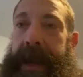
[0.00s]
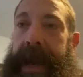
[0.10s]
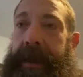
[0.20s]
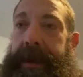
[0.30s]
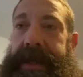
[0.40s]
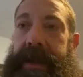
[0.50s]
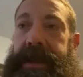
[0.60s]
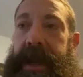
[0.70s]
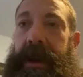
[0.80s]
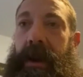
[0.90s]
calories I
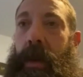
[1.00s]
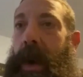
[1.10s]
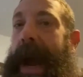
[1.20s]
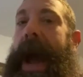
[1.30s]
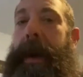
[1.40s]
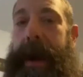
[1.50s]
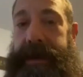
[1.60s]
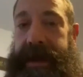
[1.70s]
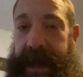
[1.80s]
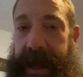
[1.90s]
was getting or how I
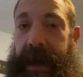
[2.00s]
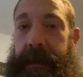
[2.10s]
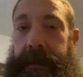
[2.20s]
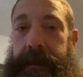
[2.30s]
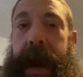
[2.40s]
was getting them.